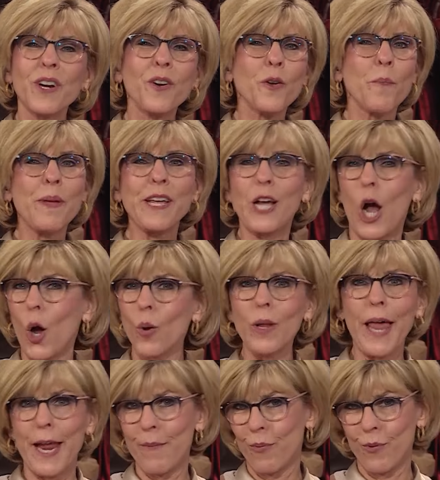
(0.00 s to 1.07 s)
are to be
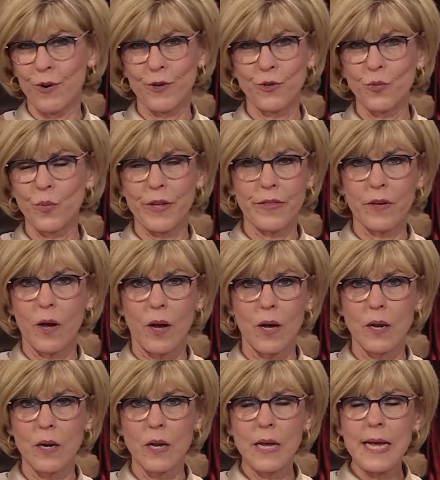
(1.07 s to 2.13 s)
co-laborers with
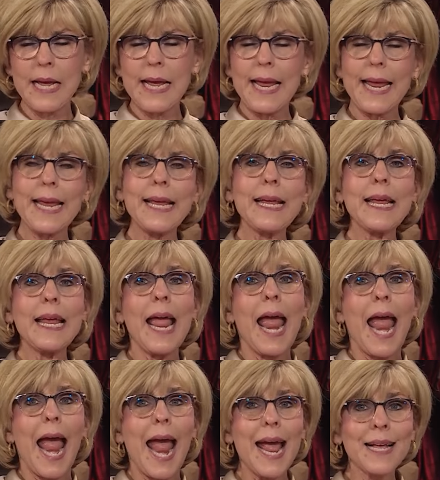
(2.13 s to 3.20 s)
God. He
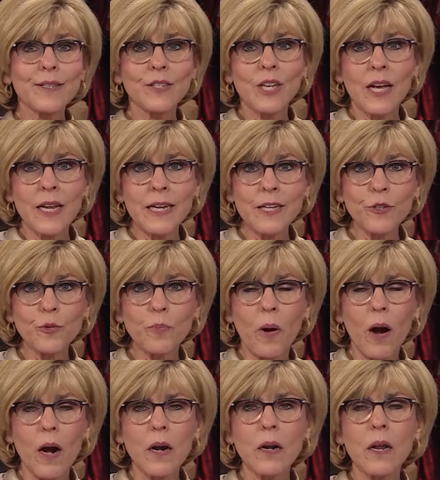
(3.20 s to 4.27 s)
has done His
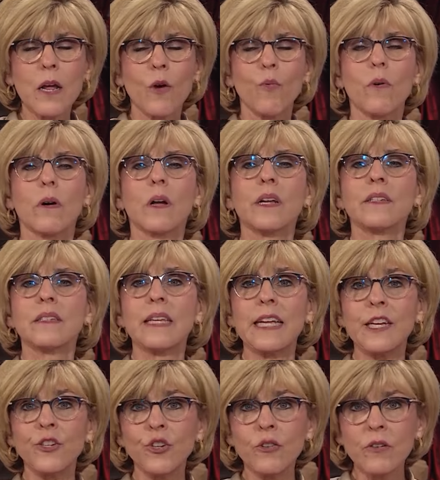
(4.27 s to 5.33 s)
part, will
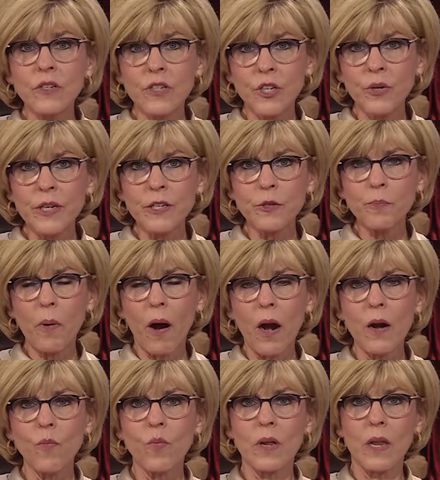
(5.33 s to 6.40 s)
continue to do His
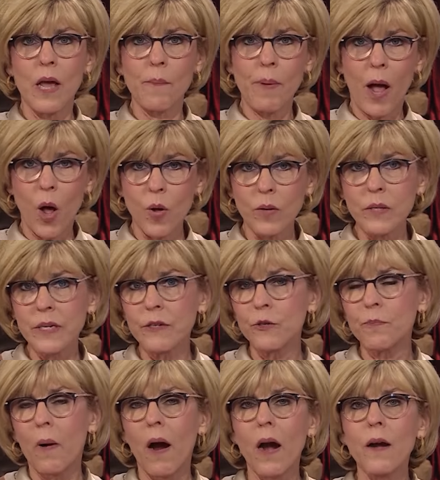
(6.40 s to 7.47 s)
part, will uphold His
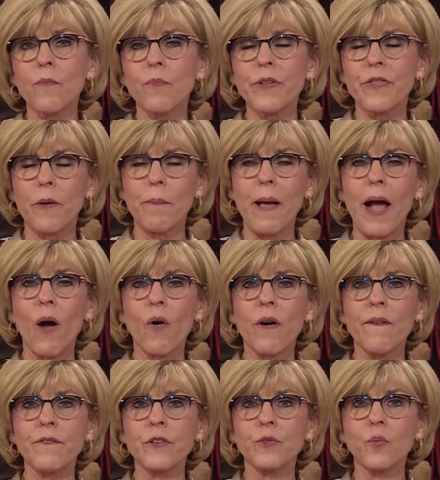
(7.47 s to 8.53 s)
part with the power
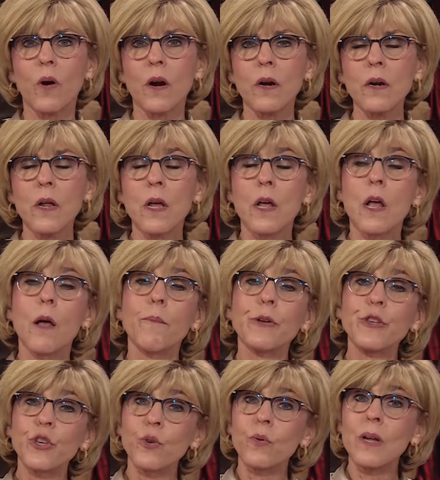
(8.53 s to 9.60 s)
of His Word,
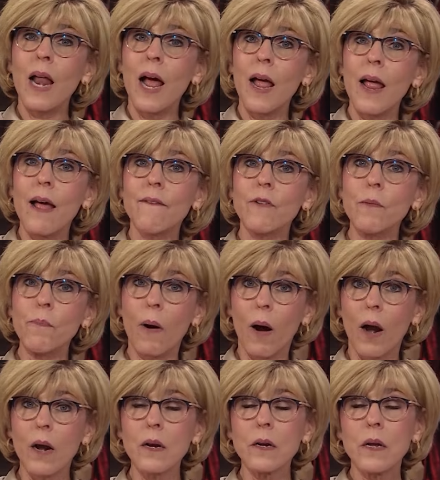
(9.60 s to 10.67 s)
but you and I have a
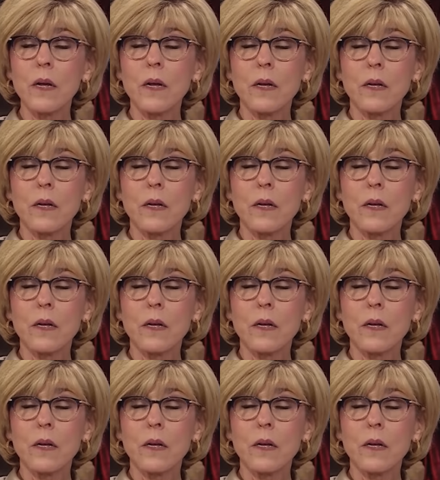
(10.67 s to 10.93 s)
part